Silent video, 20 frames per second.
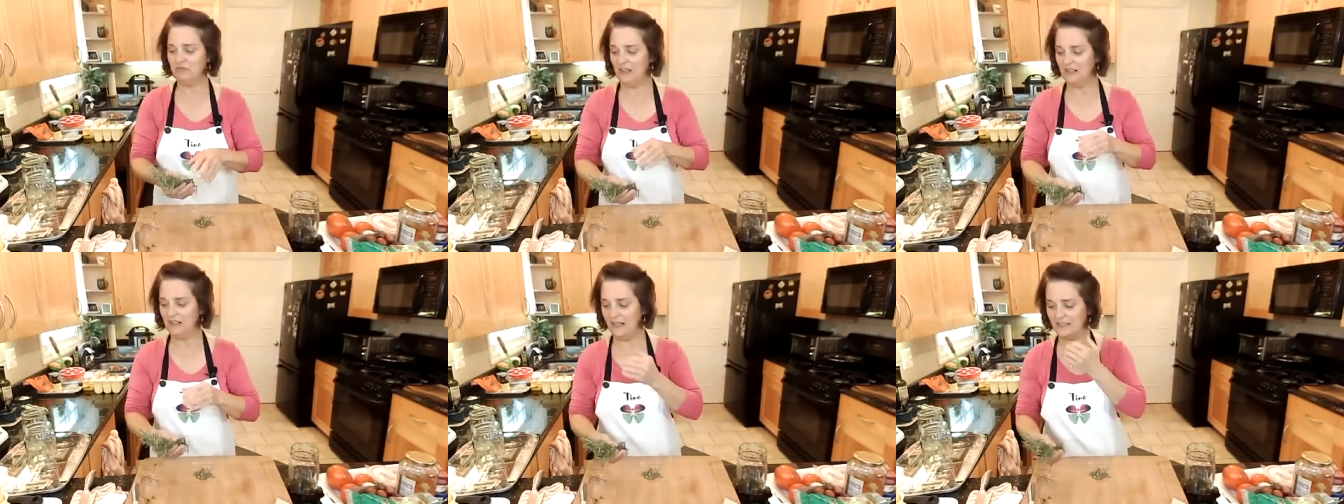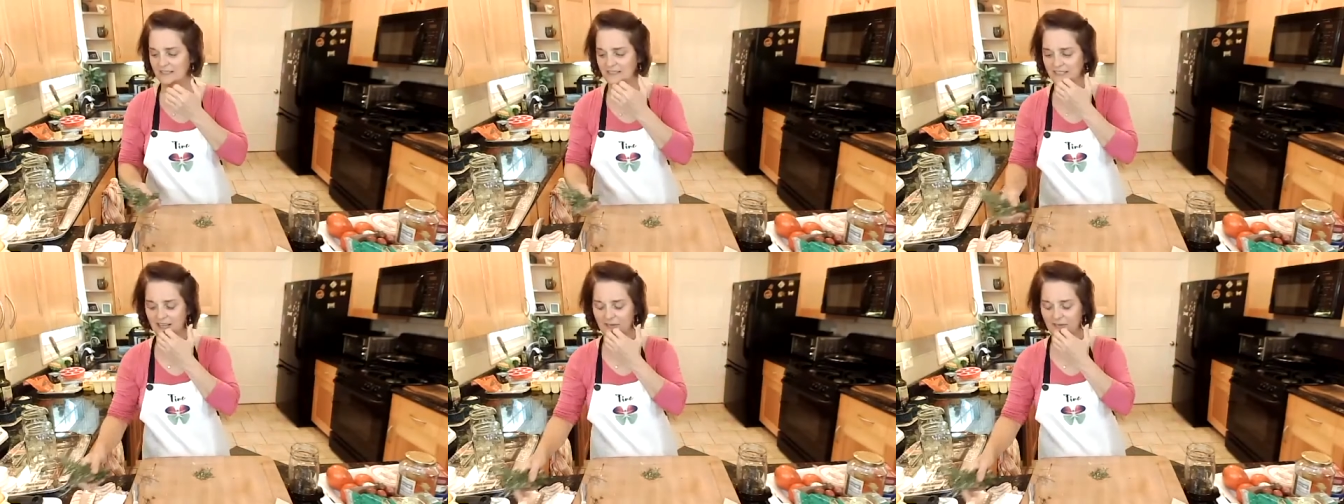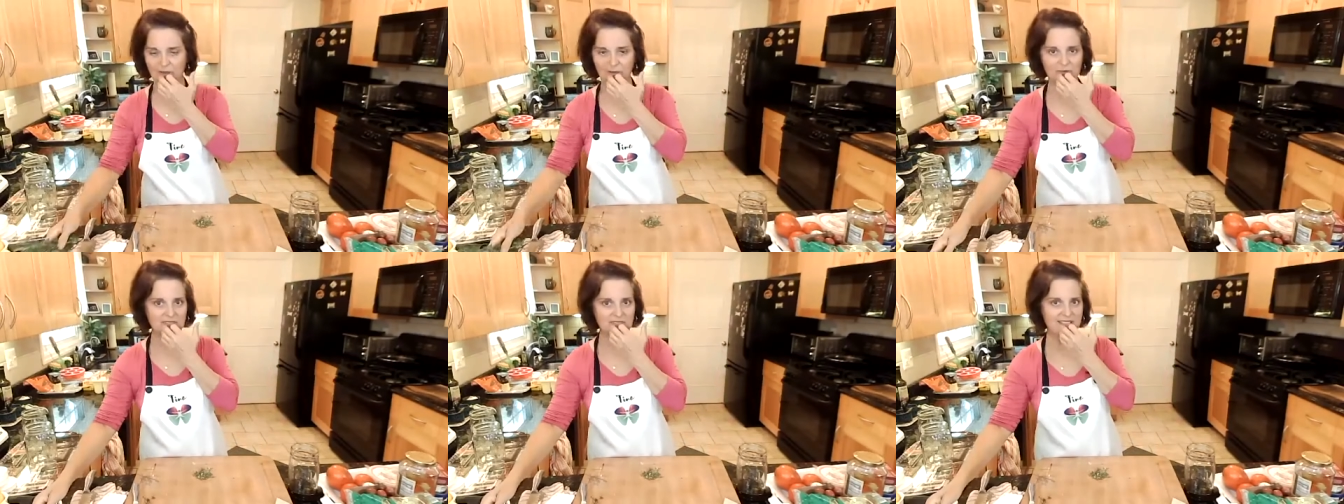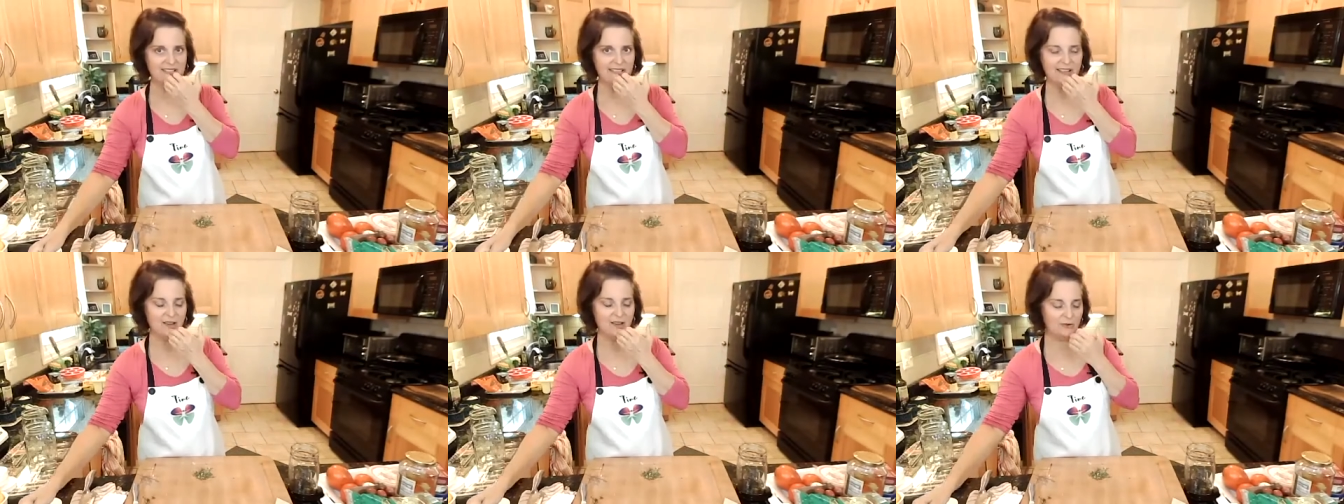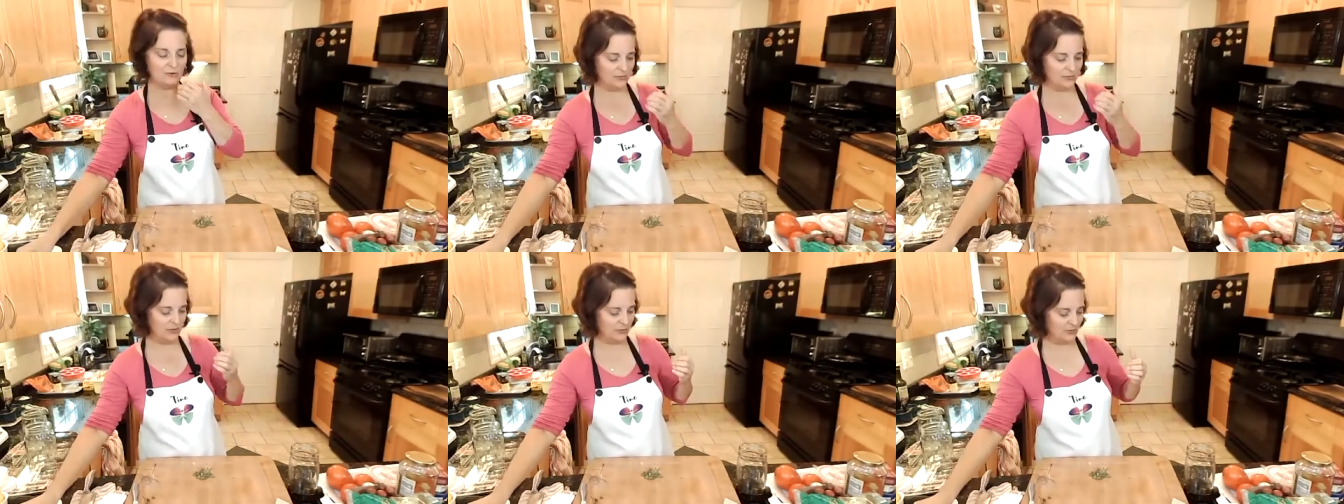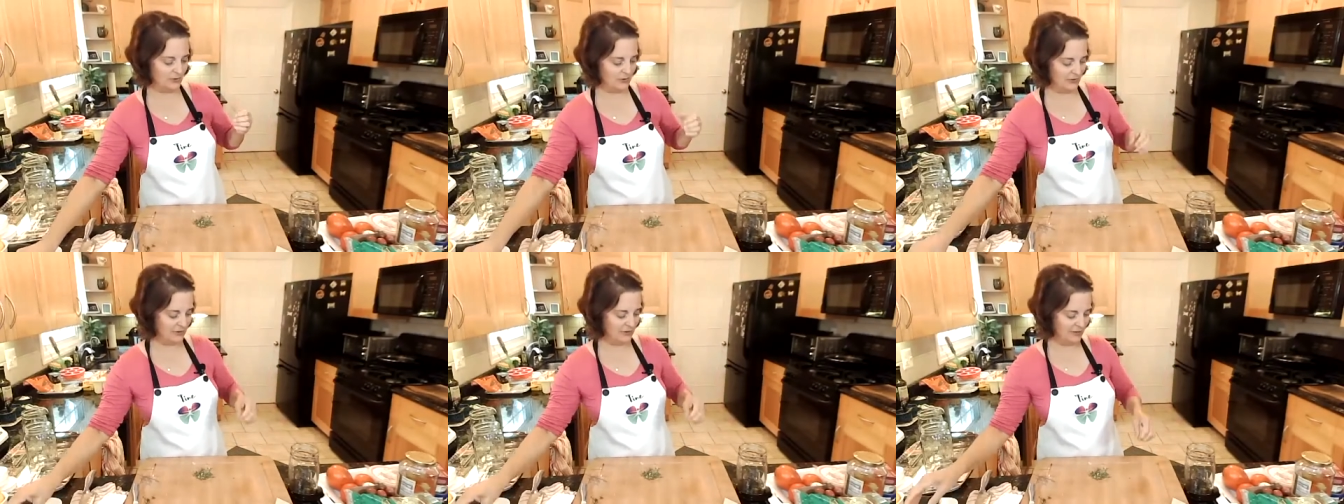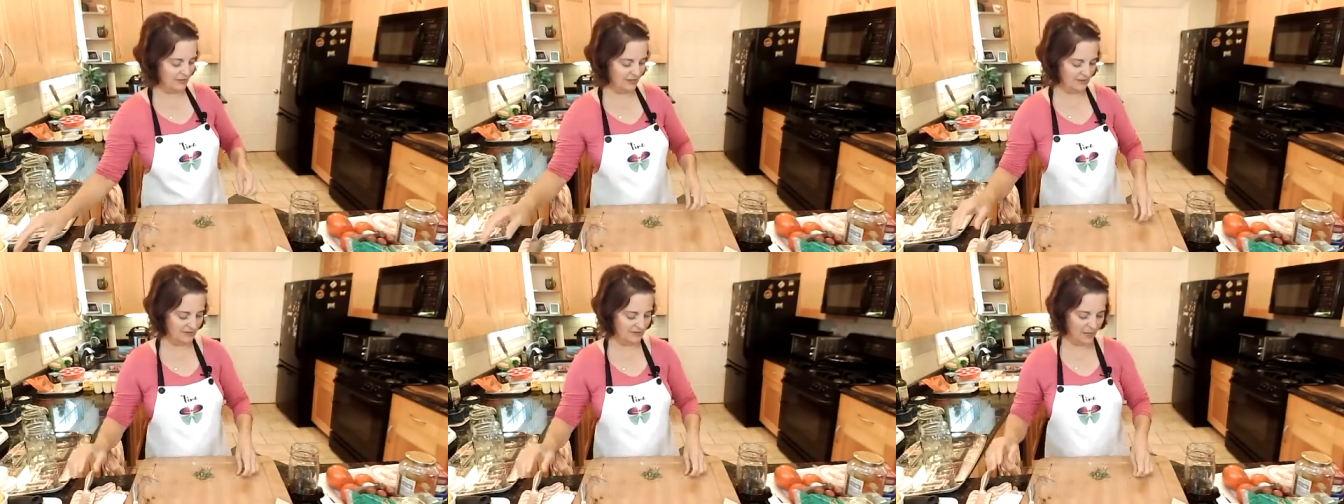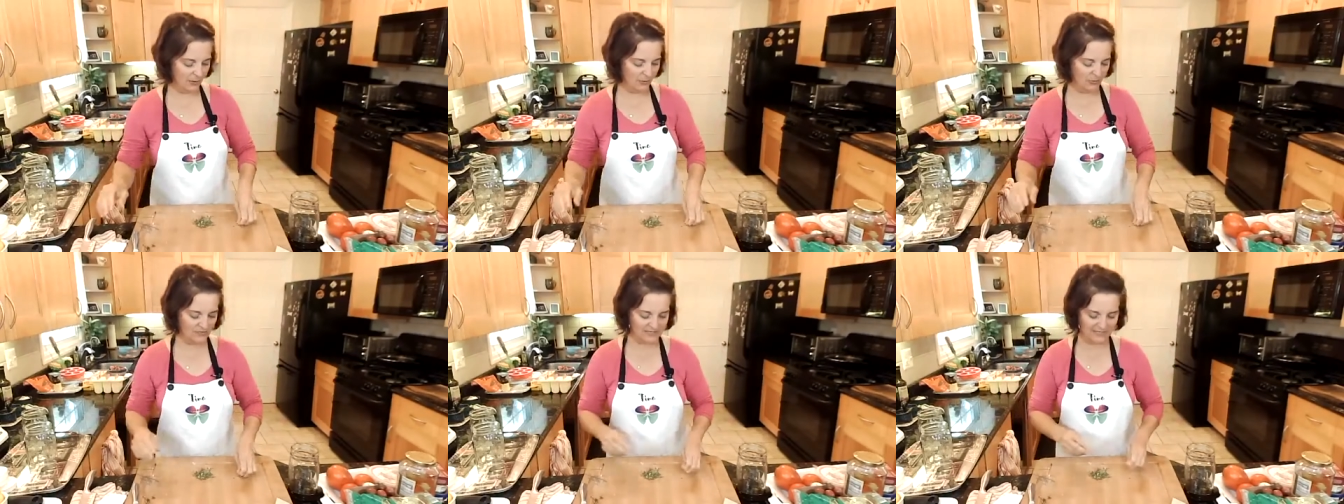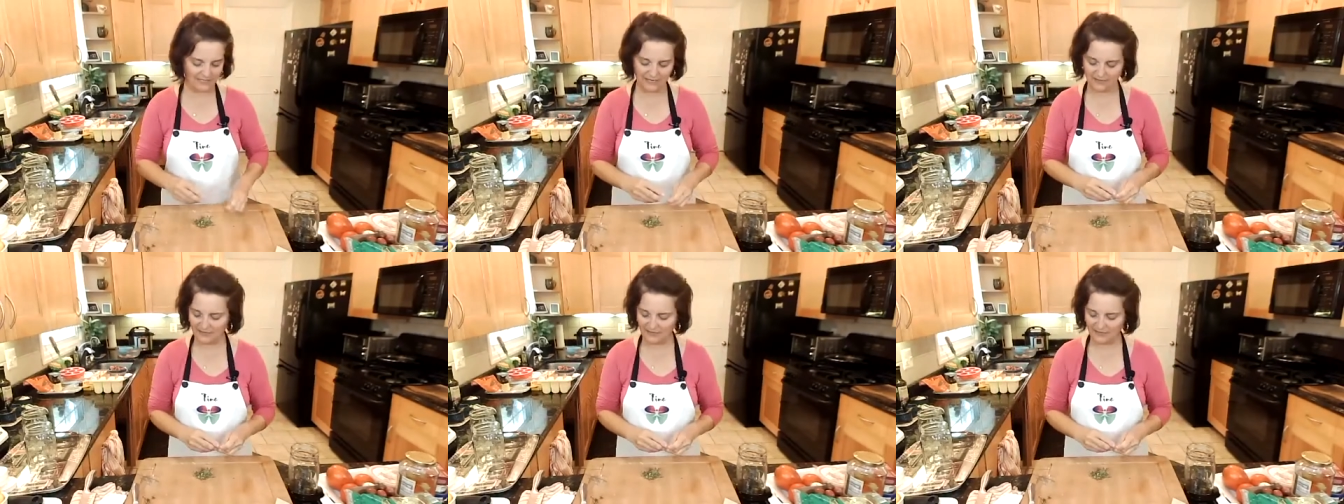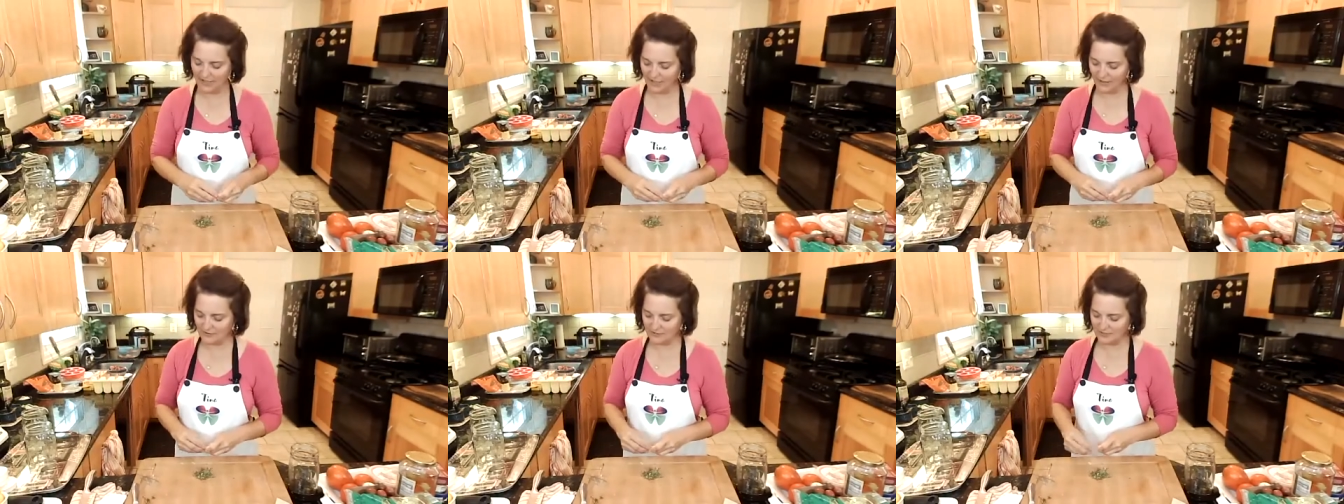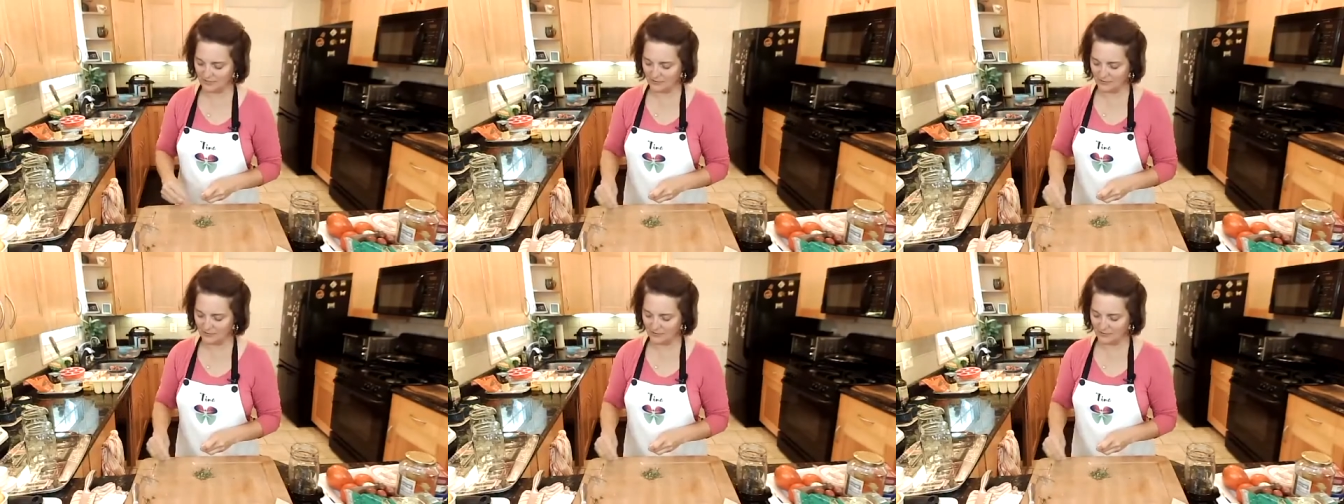Last time I was there, I wasn't at the house.